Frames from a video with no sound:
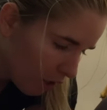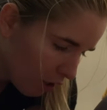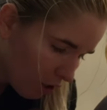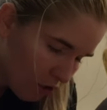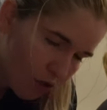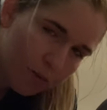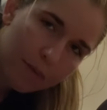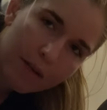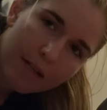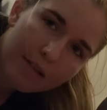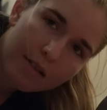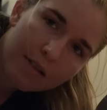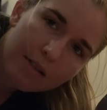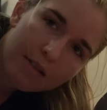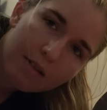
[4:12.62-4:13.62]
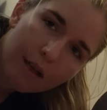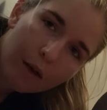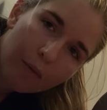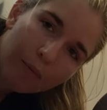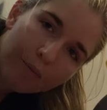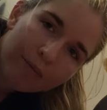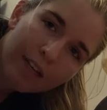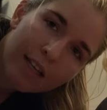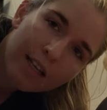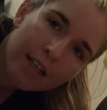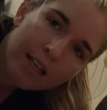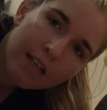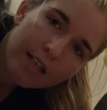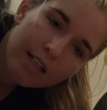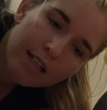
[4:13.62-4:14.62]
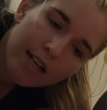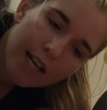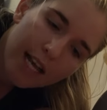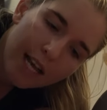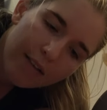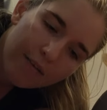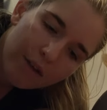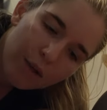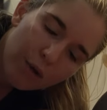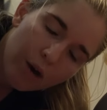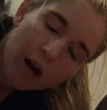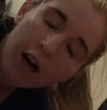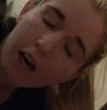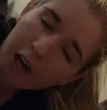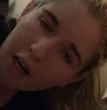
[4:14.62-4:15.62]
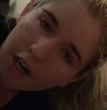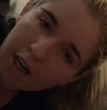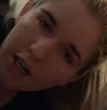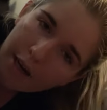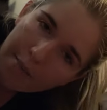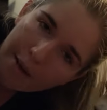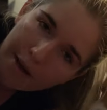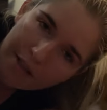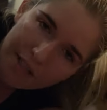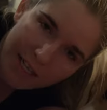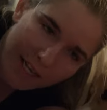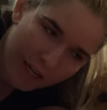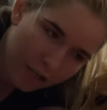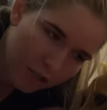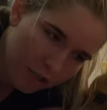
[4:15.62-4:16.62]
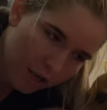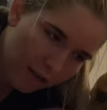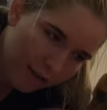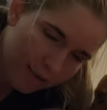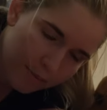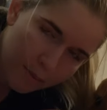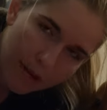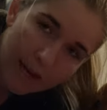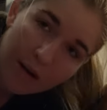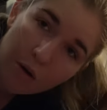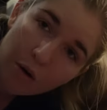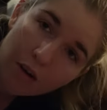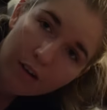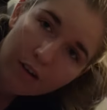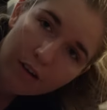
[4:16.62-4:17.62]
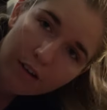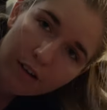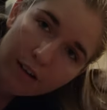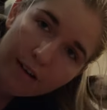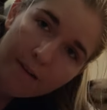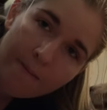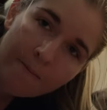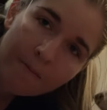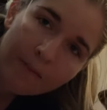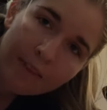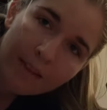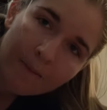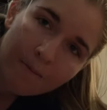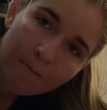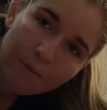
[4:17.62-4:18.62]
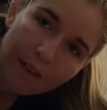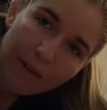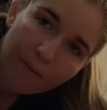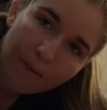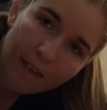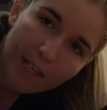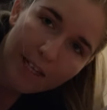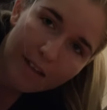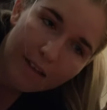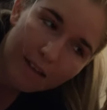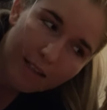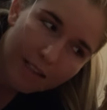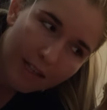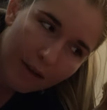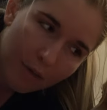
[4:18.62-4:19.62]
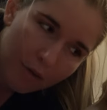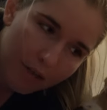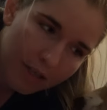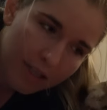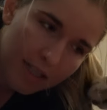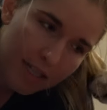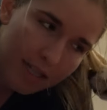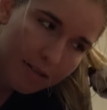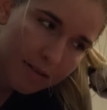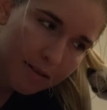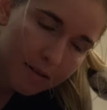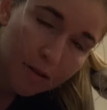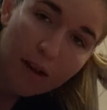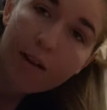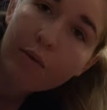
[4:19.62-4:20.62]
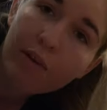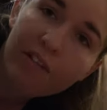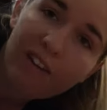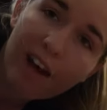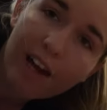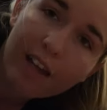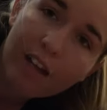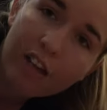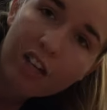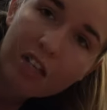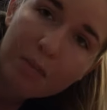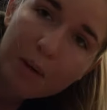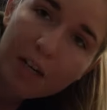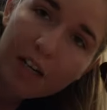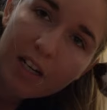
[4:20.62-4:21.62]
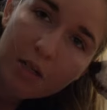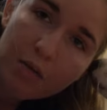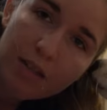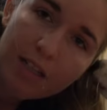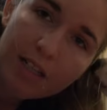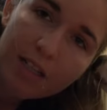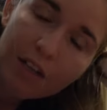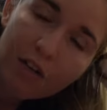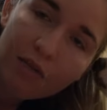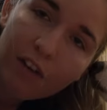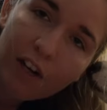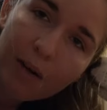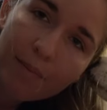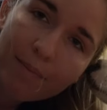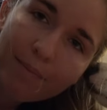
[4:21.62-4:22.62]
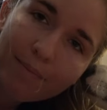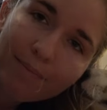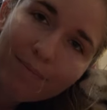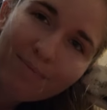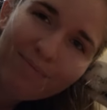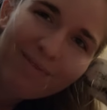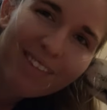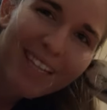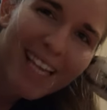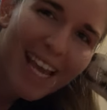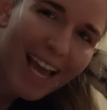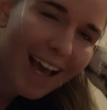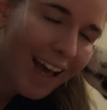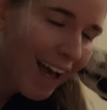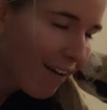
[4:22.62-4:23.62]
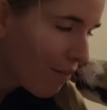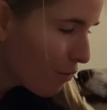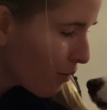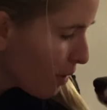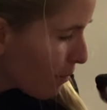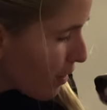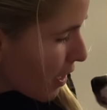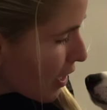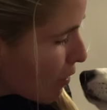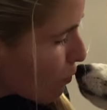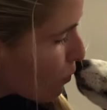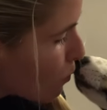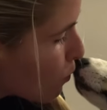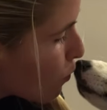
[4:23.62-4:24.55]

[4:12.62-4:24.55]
all those places. So if you are about to get your dog spayed or neutered, definitely get one of these. We've had a good experience with it so far. Yeah, haven't we, buddy?